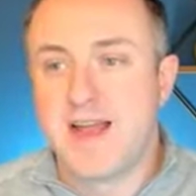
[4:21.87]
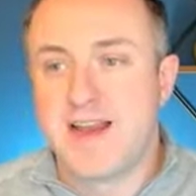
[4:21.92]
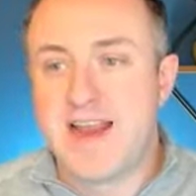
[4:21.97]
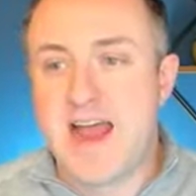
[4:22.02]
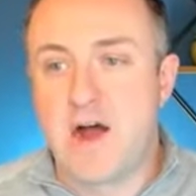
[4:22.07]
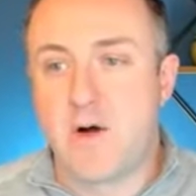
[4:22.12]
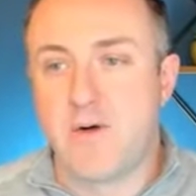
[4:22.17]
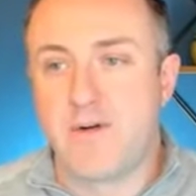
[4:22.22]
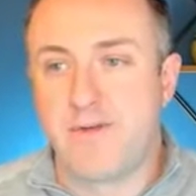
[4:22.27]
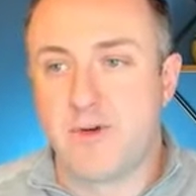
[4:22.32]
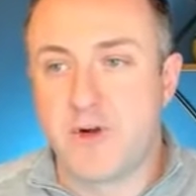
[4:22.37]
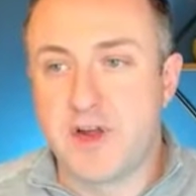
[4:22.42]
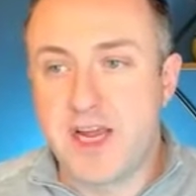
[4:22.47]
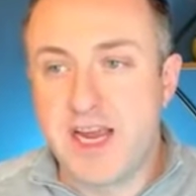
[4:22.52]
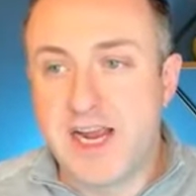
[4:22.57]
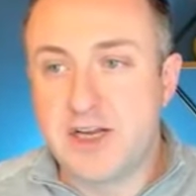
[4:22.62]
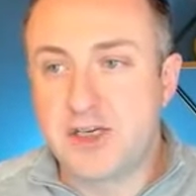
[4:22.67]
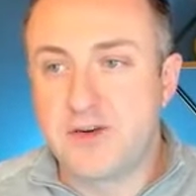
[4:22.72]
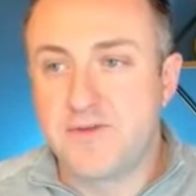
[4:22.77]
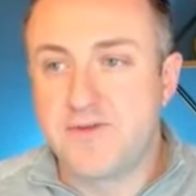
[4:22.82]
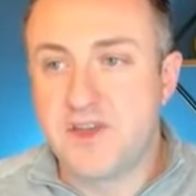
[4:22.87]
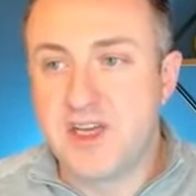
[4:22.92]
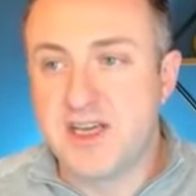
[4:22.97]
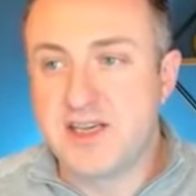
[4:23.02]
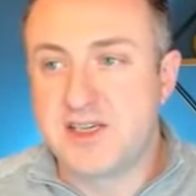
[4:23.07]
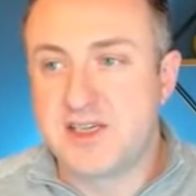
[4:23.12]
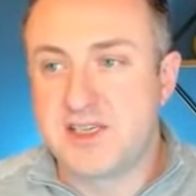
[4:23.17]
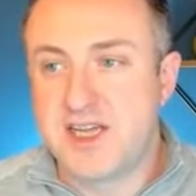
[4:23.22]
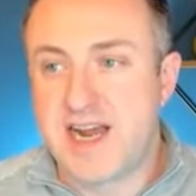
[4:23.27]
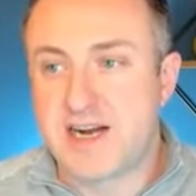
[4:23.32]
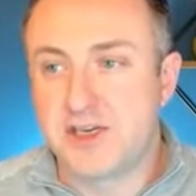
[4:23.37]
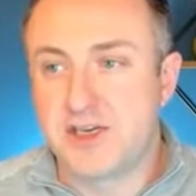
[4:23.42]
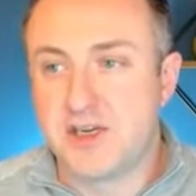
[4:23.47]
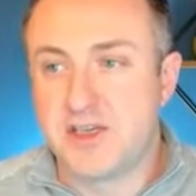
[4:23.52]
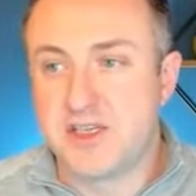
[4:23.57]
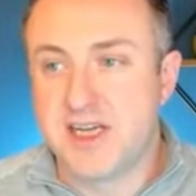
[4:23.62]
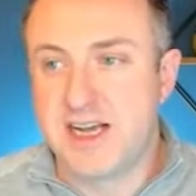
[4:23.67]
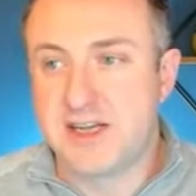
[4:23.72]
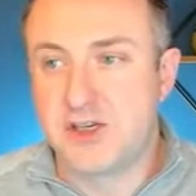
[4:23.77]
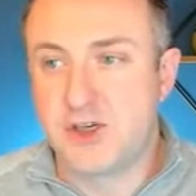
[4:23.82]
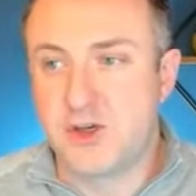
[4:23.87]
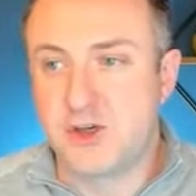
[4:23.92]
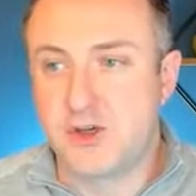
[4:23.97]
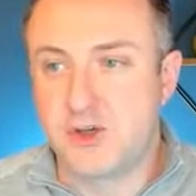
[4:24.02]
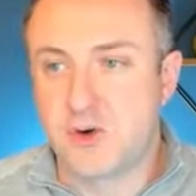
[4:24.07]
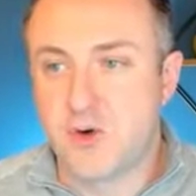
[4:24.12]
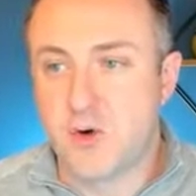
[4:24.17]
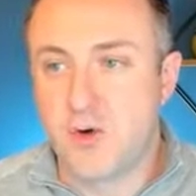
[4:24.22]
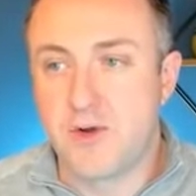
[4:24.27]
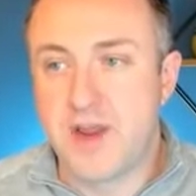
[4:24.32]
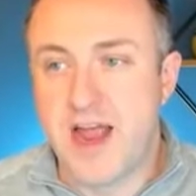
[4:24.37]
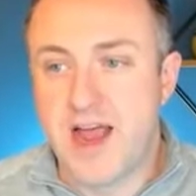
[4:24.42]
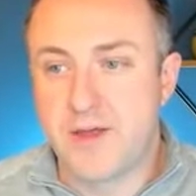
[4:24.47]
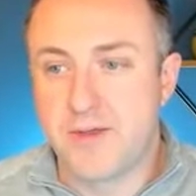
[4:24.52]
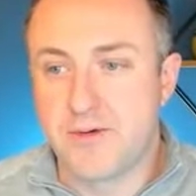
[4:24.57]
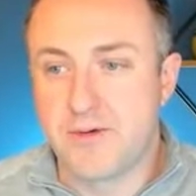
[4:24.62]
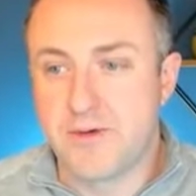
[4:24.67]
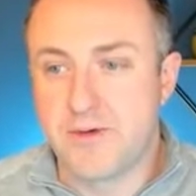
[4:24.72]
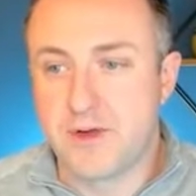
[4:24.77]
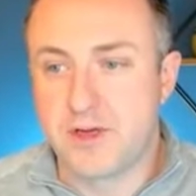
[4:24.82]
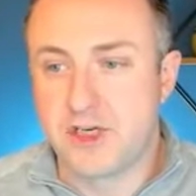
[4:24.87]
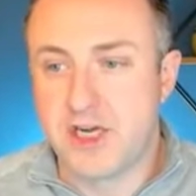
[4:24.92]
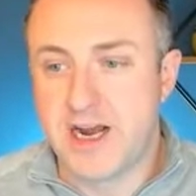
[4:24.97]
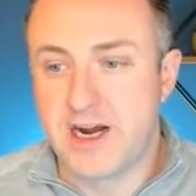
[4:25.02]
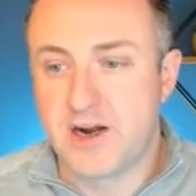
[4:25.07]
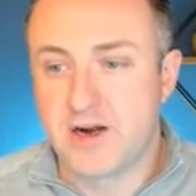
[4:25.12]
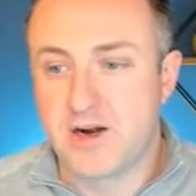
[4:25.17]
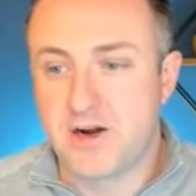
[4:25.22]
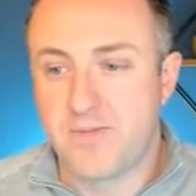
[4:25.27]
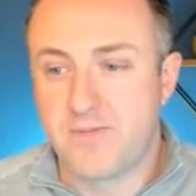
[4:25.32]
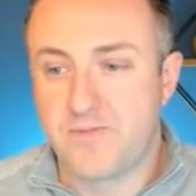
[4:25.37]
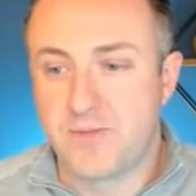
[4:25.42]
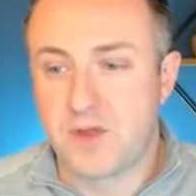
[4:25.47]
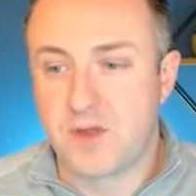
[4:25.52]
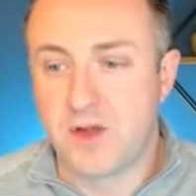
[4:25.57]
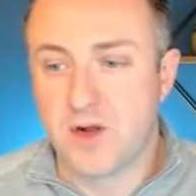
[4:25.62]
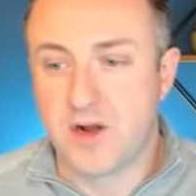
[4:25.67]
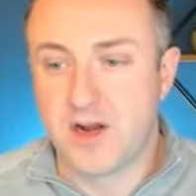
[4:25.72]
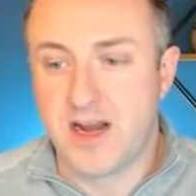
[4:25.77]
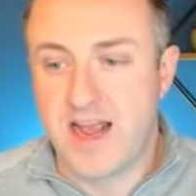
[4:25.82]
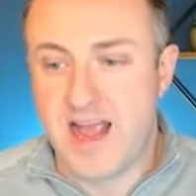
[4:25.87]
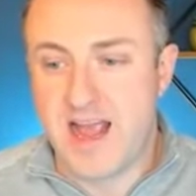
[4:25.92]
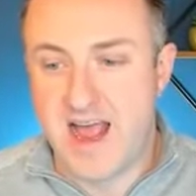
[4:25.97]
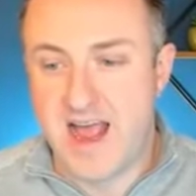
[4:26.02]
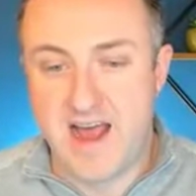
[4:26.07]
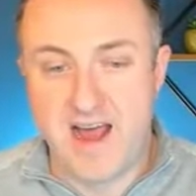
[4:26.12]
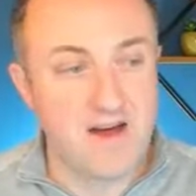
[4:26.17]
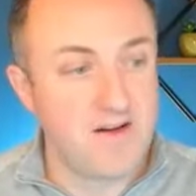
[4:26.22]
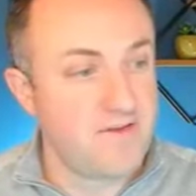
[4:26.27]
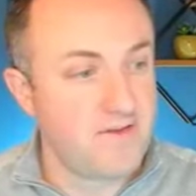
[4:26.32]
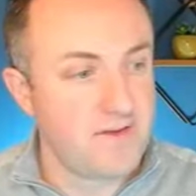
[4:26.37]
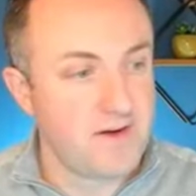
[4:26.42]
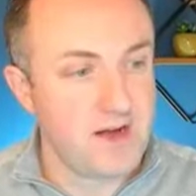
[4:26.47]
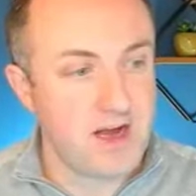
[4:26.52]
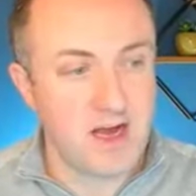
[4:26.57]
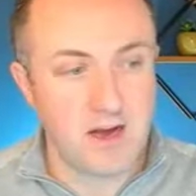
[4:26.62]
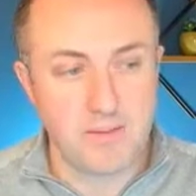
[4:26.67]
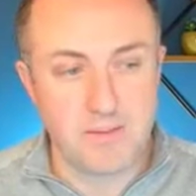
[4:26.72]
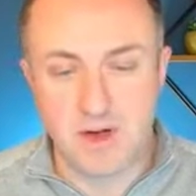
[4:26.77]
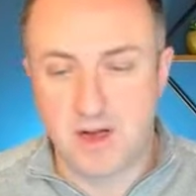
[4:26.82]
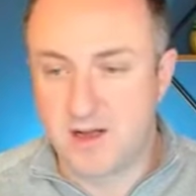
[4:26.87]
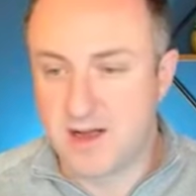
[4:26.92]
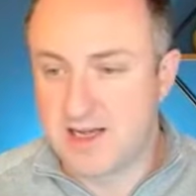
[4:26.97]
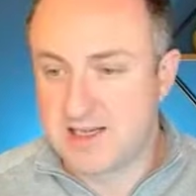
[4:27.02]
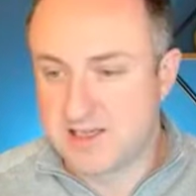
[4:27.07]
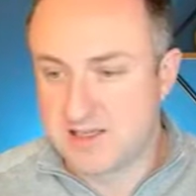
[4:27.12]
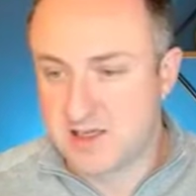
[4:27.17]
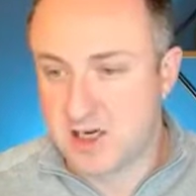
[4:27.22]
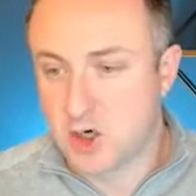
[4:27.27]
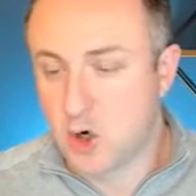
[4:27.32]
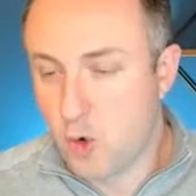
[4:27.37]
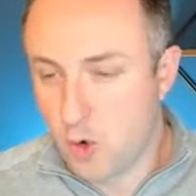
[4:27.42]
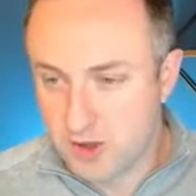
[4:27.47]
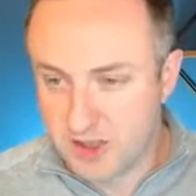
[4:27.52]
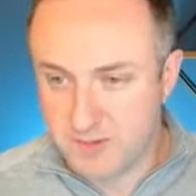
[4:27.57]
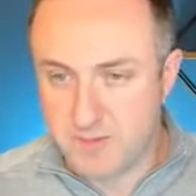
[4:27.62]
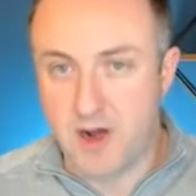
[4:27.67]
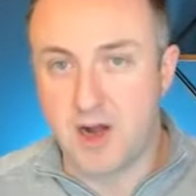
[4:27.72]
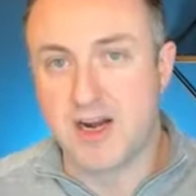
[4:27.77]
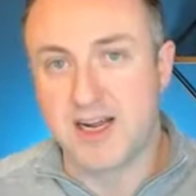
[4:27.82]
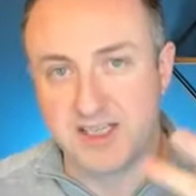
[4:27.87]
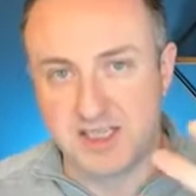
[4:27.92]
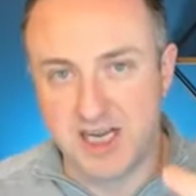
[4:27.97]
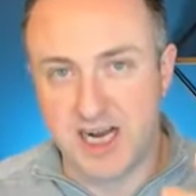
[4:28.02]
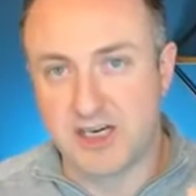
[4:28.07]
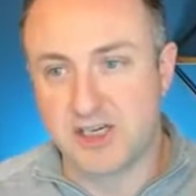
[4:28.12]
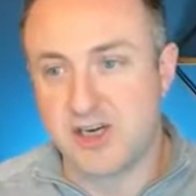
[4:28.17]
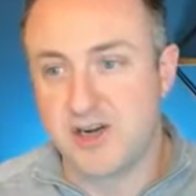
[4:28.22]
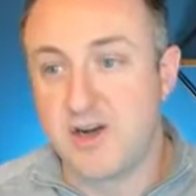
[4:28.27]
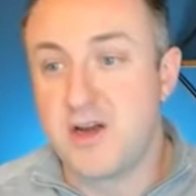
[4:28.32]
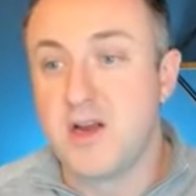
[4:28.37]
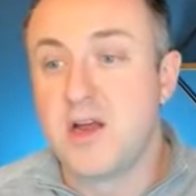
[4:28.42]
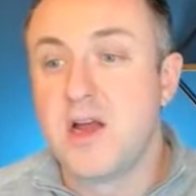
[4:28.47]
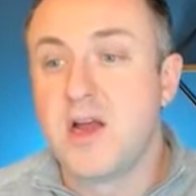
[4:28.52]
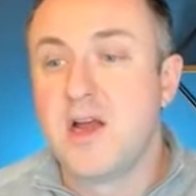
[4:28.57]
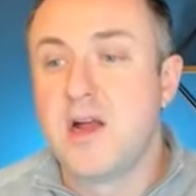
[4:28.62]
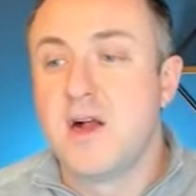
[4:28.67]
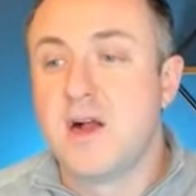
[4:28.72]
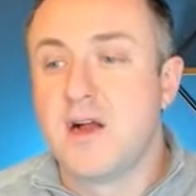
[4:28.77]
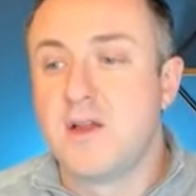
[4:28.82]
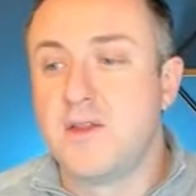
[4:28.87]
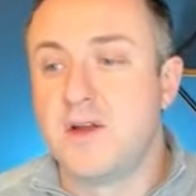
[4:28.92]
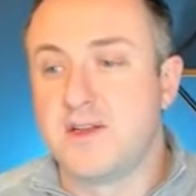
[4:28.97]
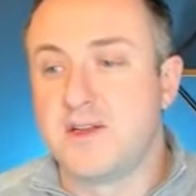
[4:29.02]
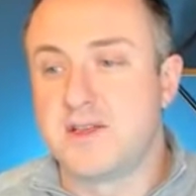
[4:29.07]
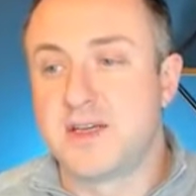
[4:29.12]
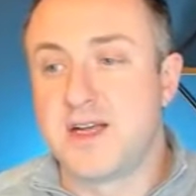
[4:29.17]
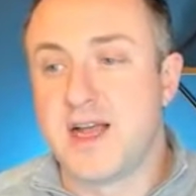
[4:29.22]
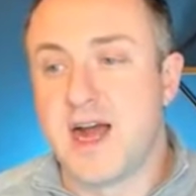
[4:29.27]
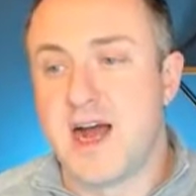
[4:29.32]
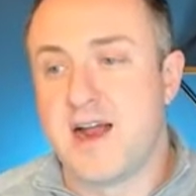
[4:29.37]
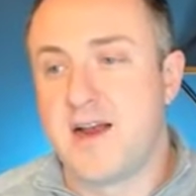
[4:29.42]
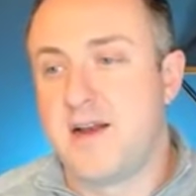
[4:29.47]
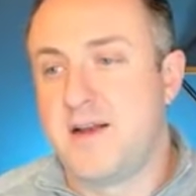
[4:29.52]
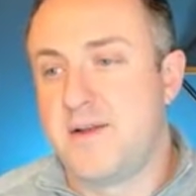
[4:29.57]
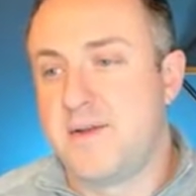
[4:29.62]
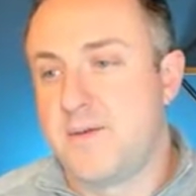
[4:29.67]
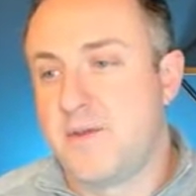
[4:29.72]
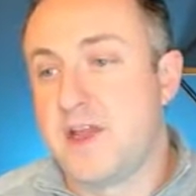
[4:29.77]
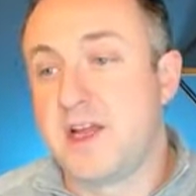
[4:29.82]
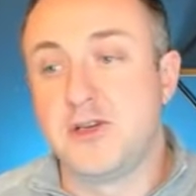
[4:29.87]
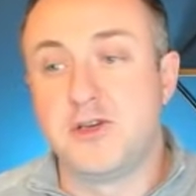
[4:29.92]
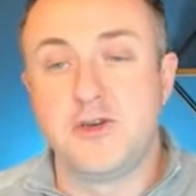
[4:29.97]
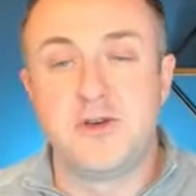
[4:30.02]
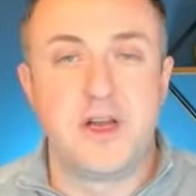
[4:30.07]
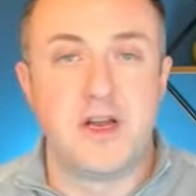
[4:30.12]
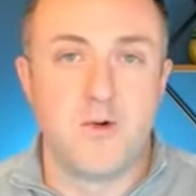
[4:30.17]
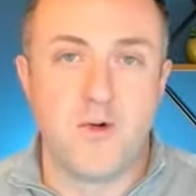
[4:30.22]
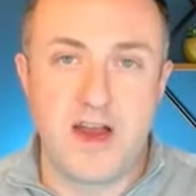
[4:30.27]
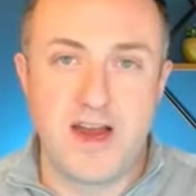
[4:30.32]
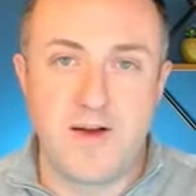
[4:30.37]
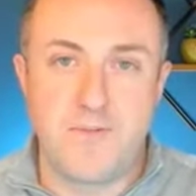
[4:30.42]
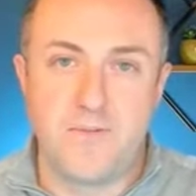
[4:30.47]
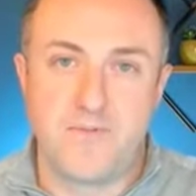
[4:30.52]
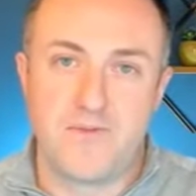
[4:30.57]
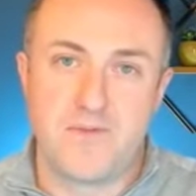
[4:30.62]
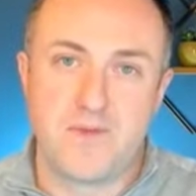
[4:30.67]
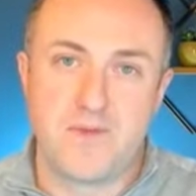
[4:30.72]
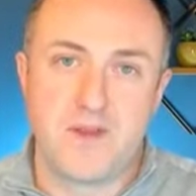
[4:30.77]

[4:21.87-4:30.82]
Now, for each of these sections, as you scroll down through the checker, you're going to have a corresponding section that's got things you did right,